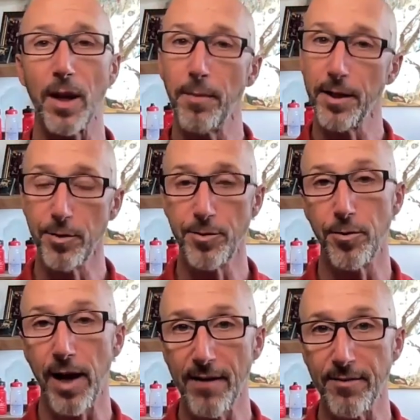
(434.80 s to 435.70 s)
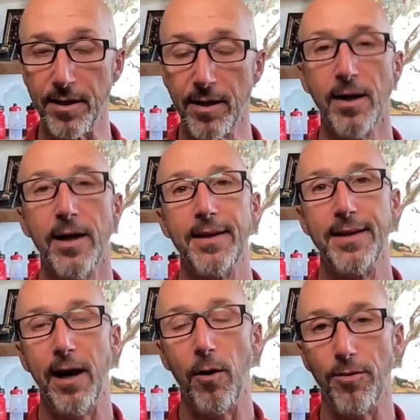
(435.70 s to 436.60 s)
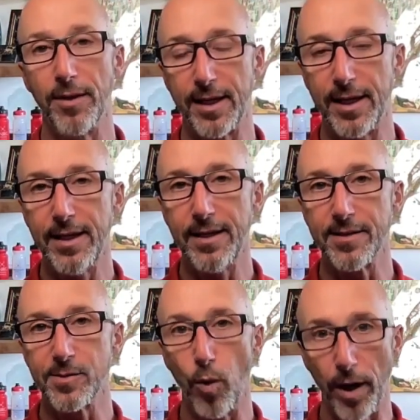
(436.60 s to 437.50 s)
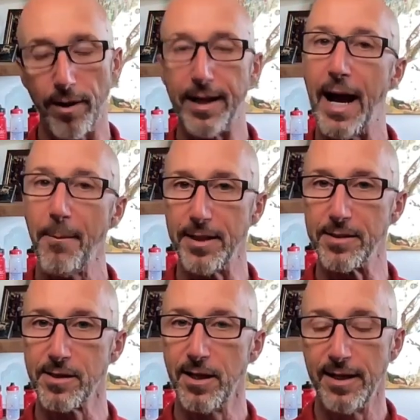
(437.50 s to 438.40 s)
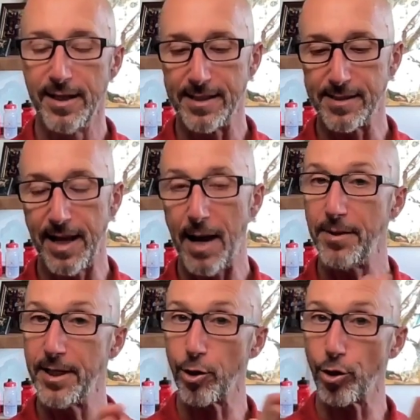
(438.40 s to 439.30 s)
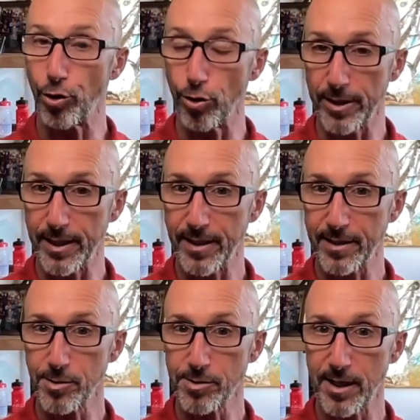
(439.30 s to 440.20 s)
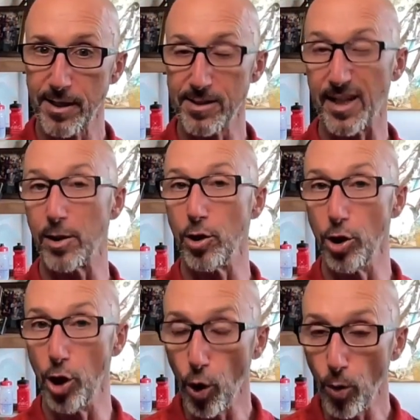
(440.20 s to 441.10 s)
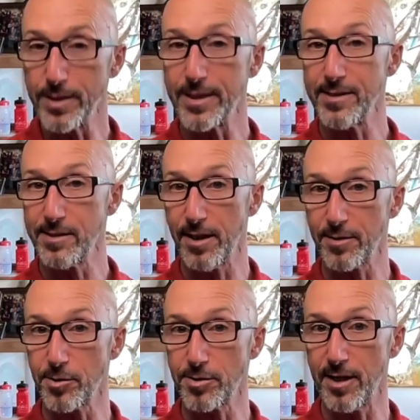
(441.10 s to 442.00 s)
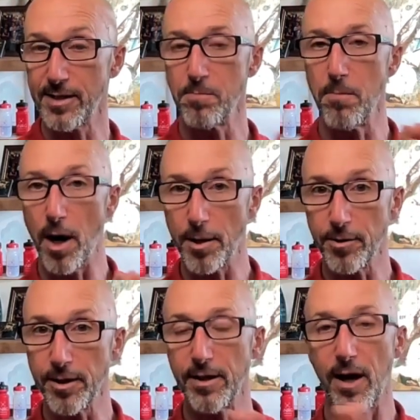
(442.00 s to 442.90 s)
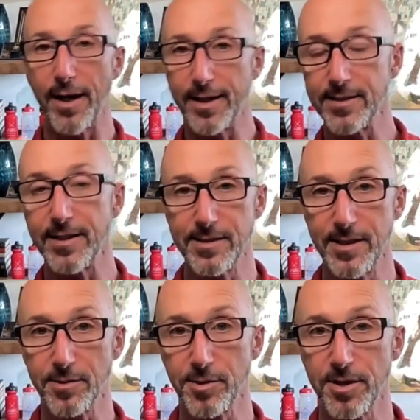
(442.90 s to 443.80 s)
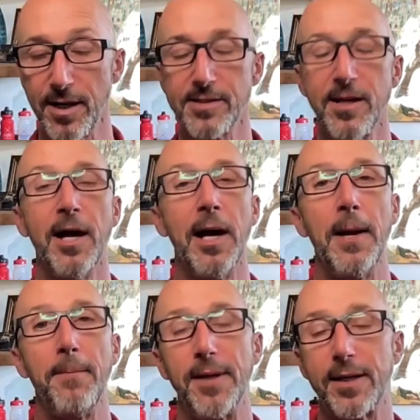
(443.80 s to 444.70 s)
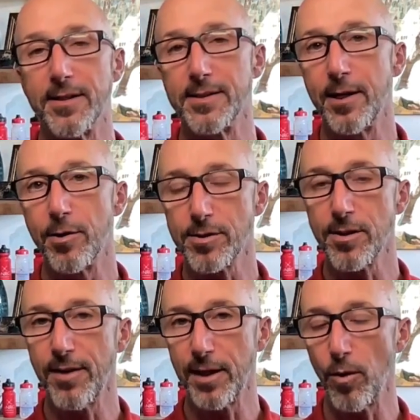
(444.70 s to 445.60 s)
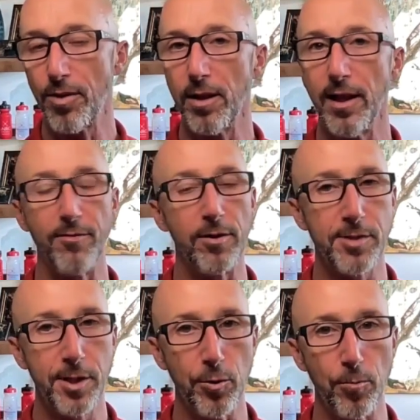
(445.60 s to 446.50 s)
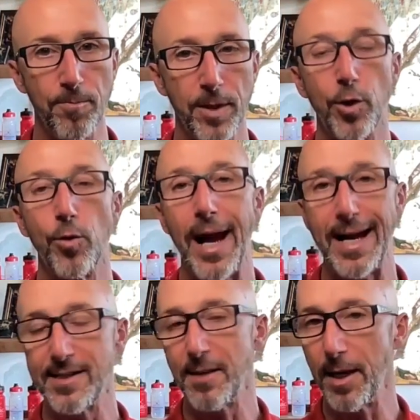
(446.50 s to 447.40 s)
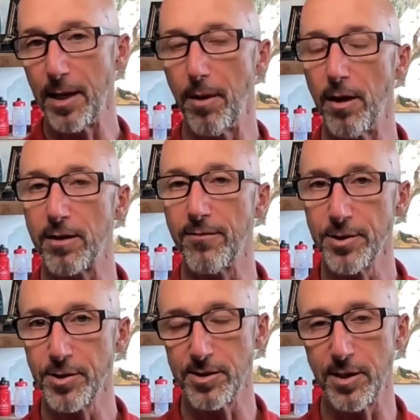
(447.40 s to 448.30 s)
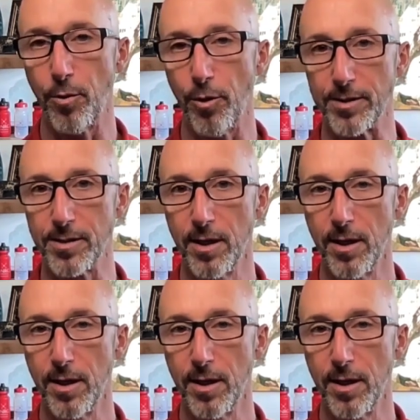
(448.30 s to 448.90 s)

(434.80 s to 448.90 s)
but you do have it. Now, the key is where it happens. Is it happening early in exercise, like low intensity exercise, moderate, high intensity exercise? Because here's the thing with a level 2 who has a metabolic efficiency point.